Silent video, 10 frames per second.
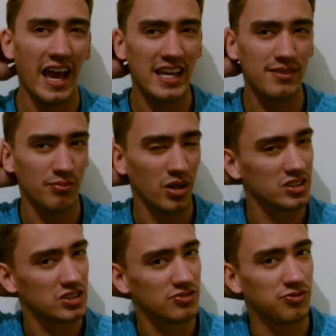8
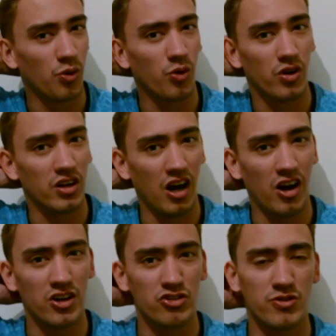months for
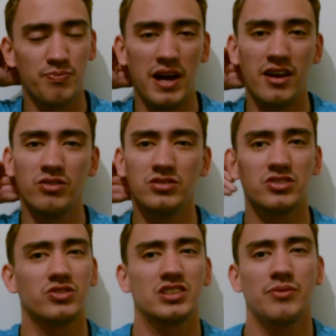
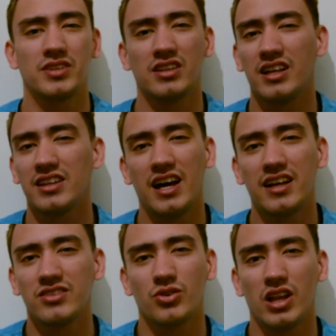£100 or something like
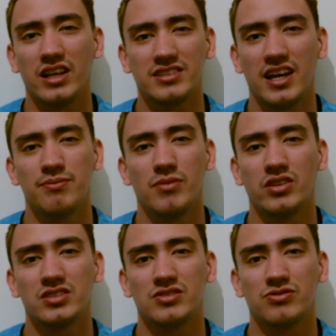that, or like 10
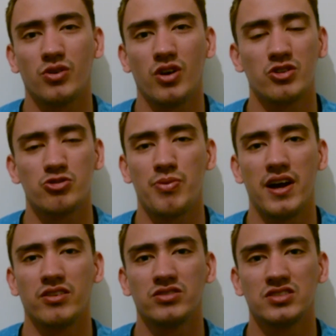months for
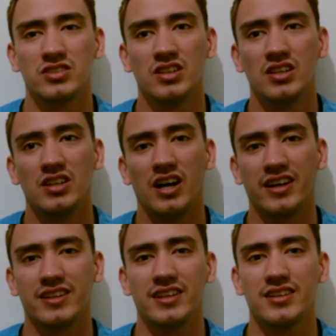£100,
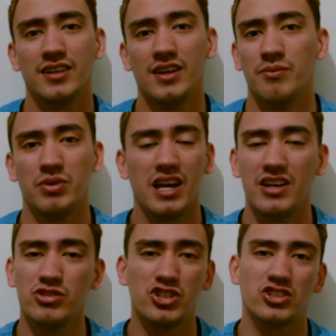I think. But yeah,
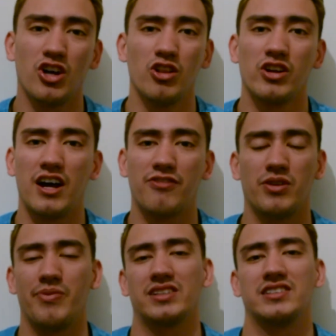you just gotta look out for
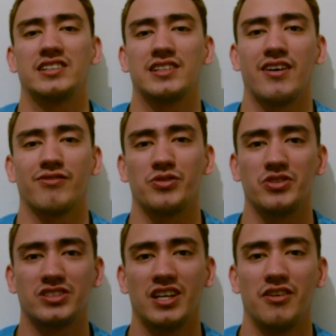the best discount for
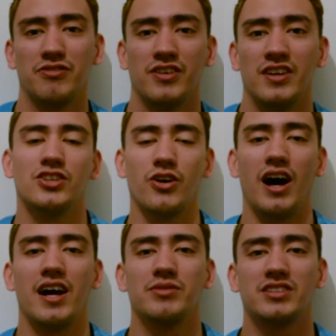yourself. So
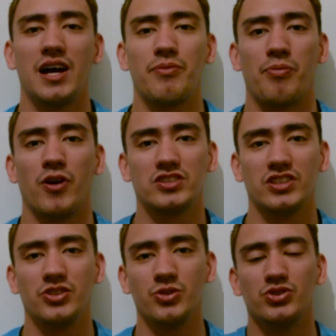I'm the type of
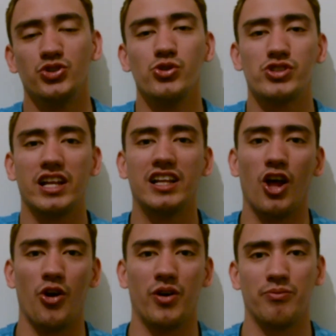person who's usually
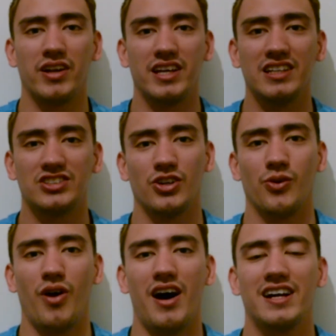low on money,
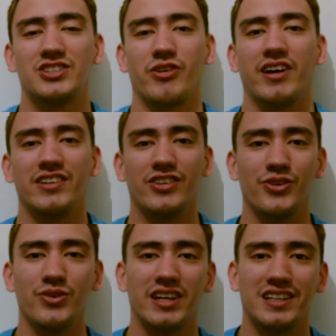so what I try and
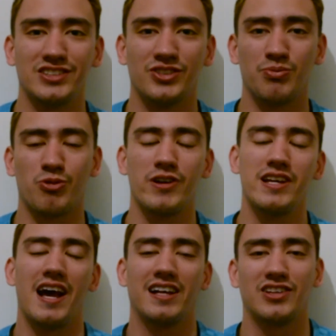do is to
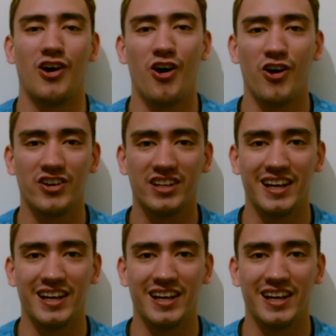pre as hard